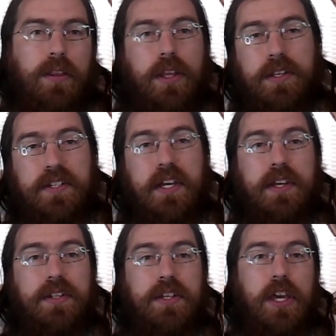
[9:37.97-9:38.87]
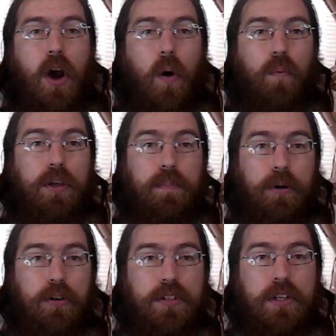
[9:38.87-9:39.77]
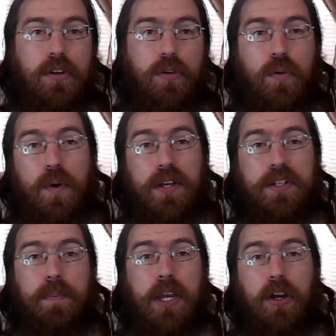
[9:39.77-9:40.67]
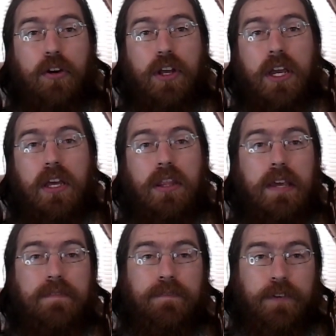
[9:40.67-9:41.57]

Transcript: This is the only person who has appeared in the